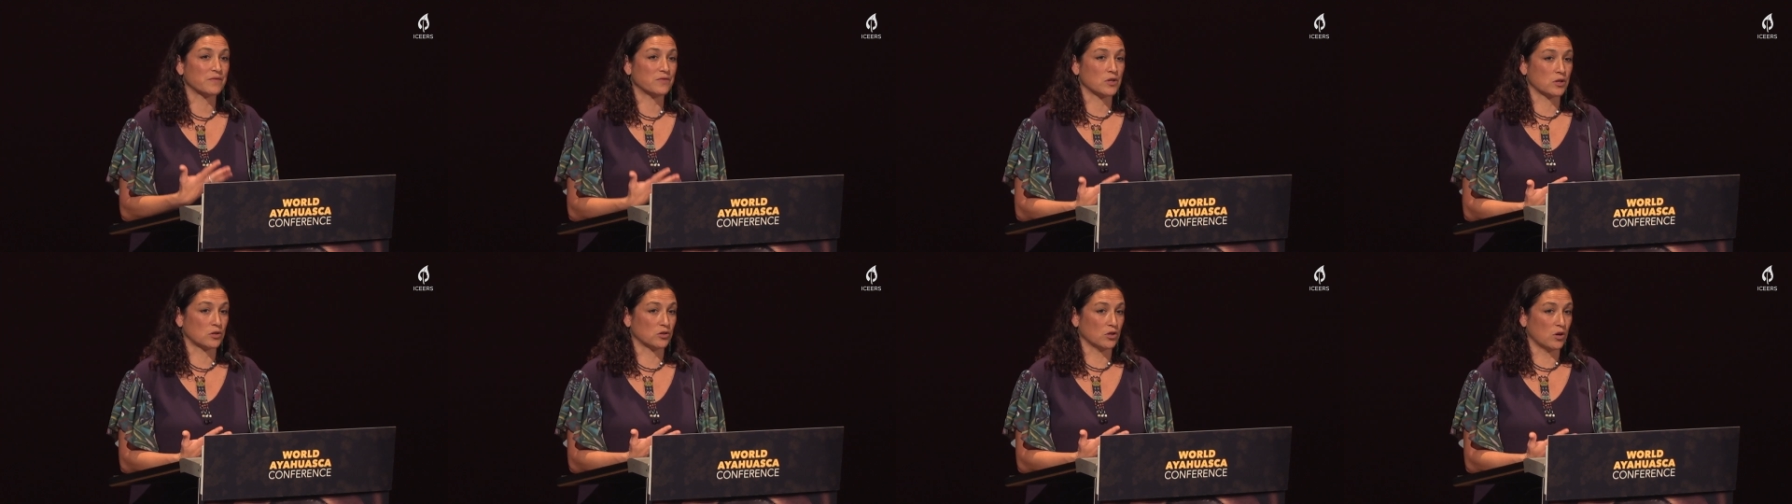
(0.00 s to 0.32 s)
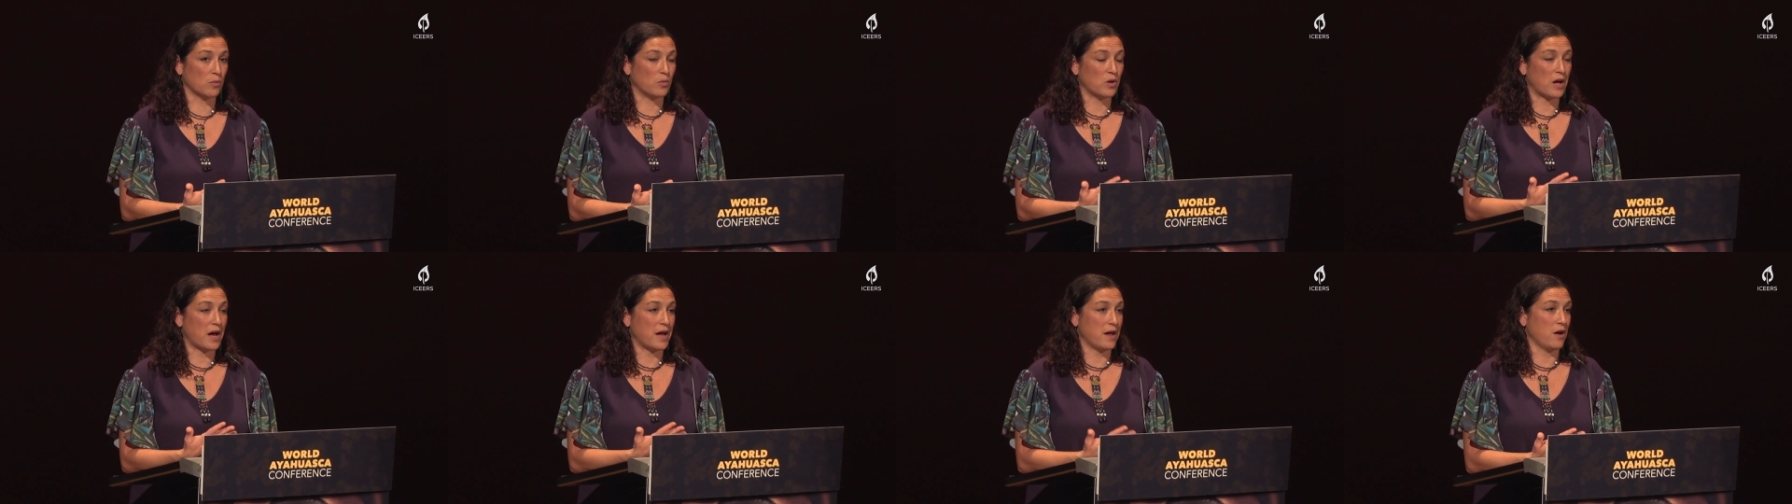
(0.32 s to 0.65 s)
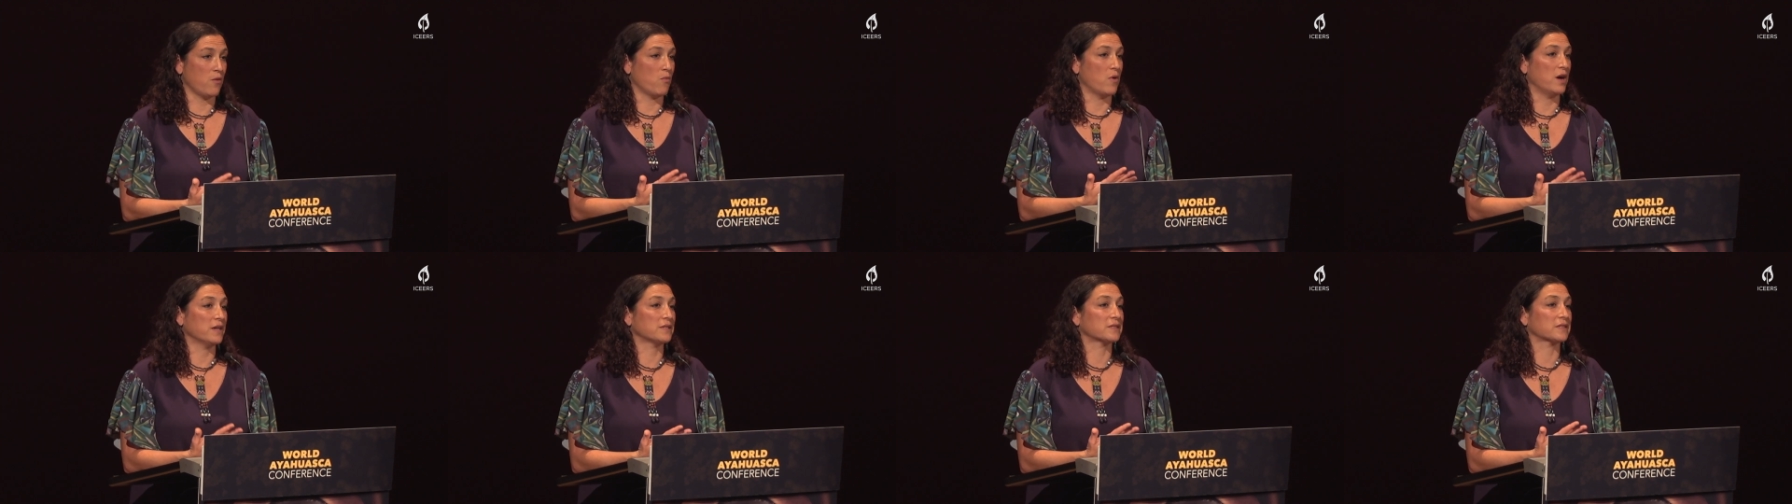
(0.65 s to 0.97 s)
of the global
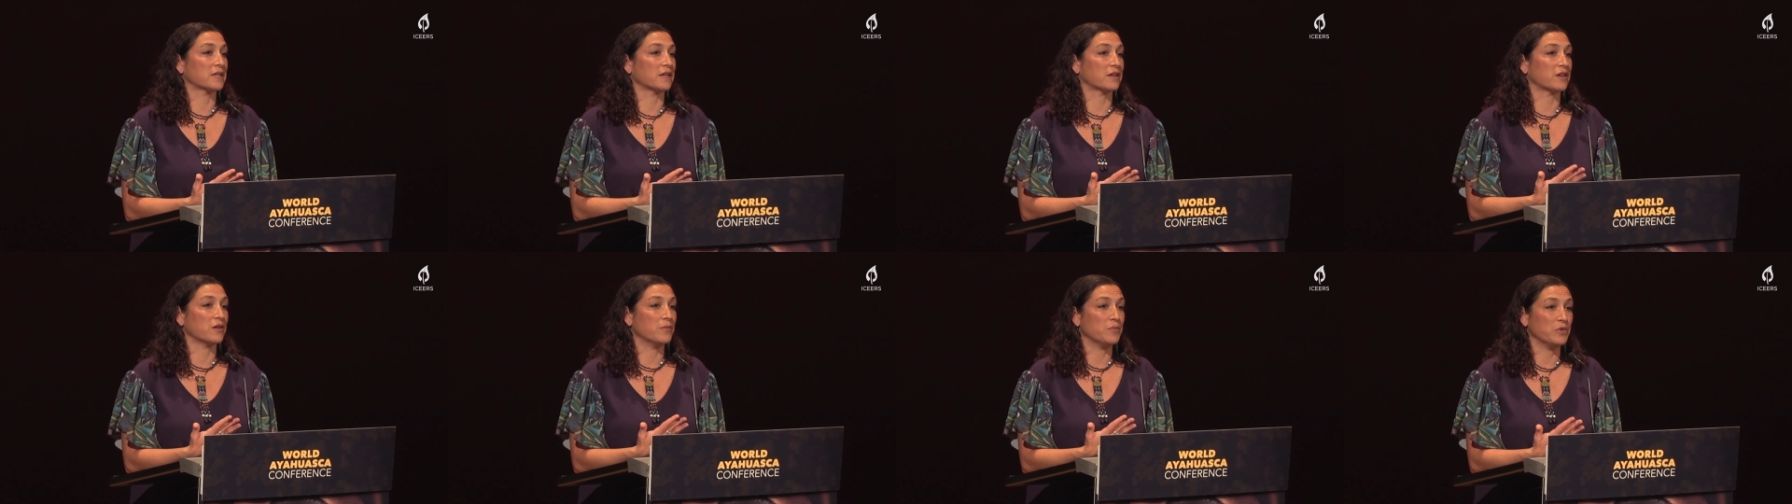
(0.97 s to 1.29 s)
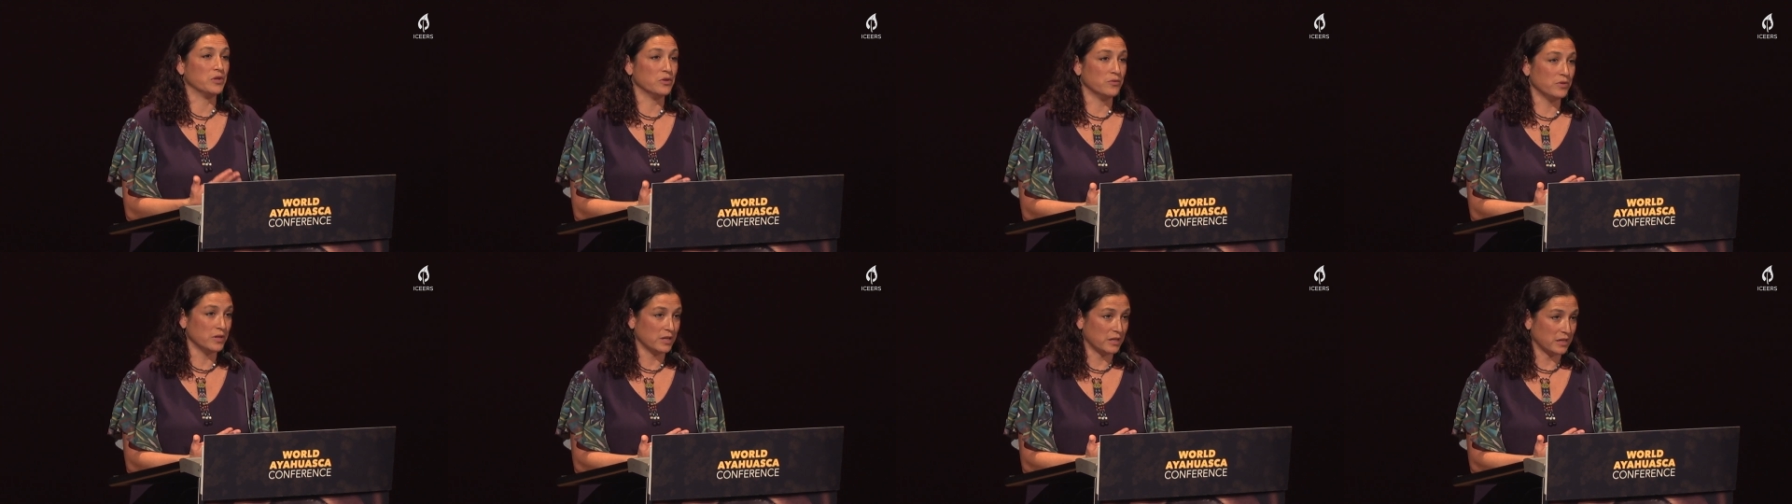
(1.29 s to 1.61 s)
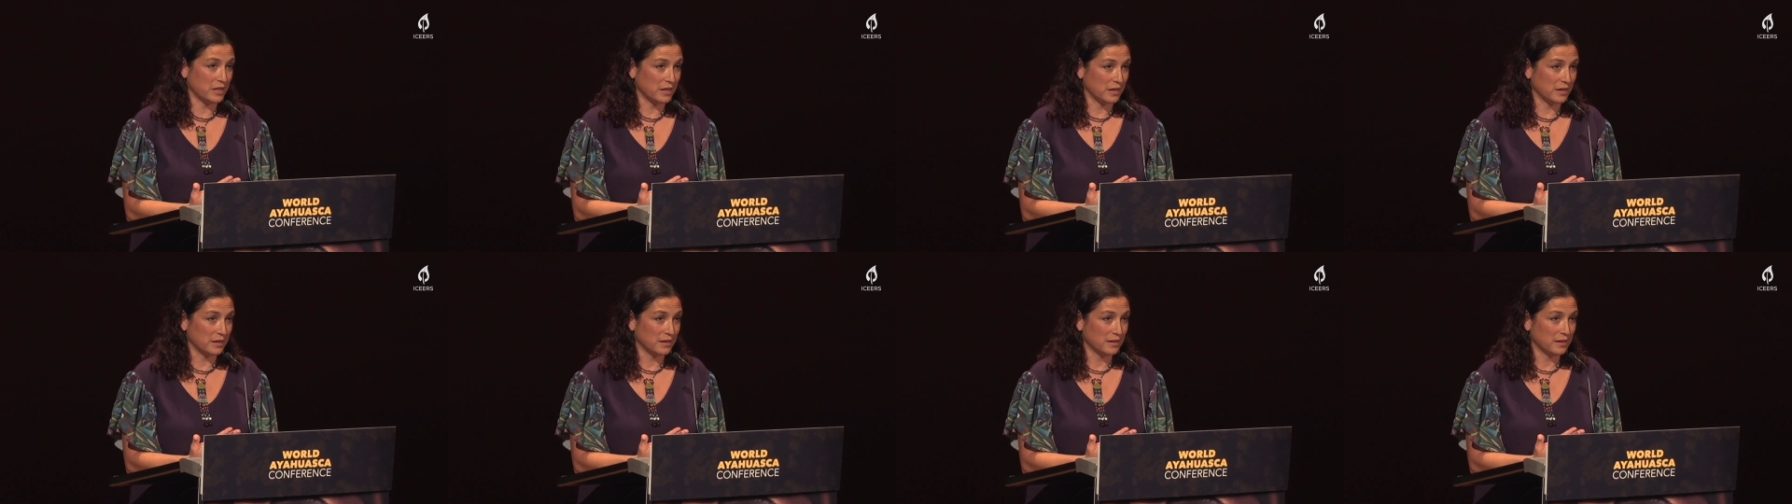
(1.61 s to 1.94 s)
ayahuasca
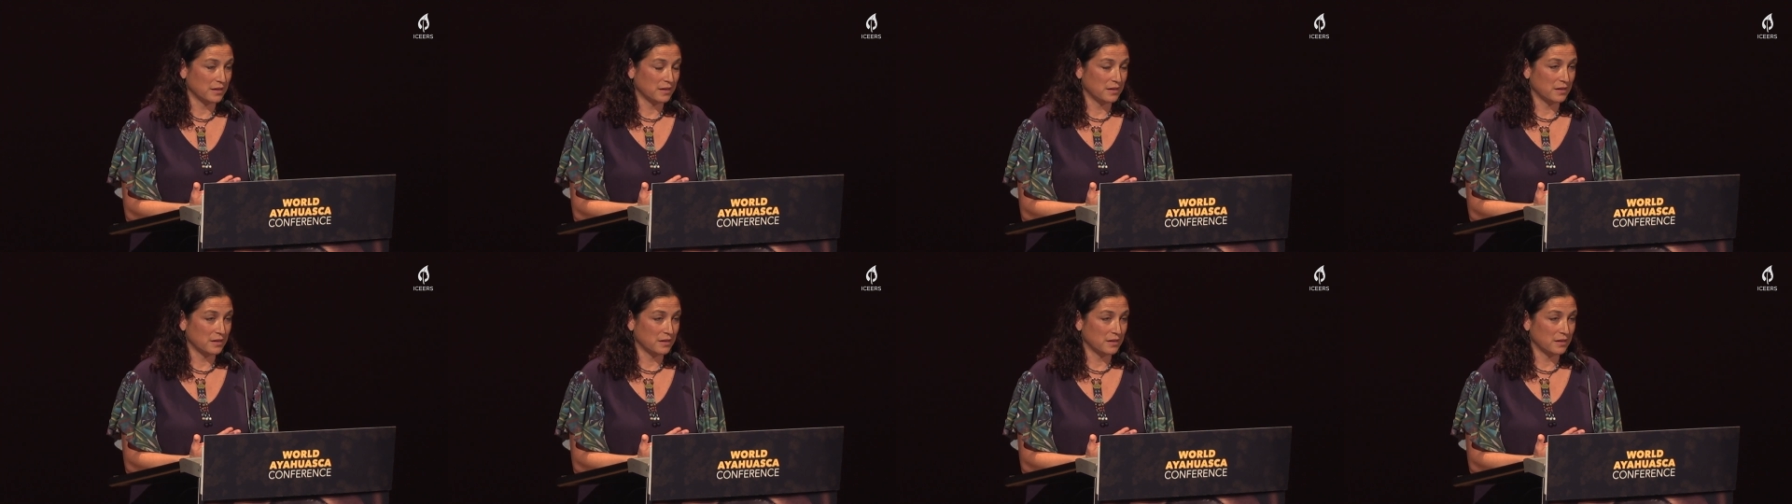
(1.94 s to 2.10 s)
community,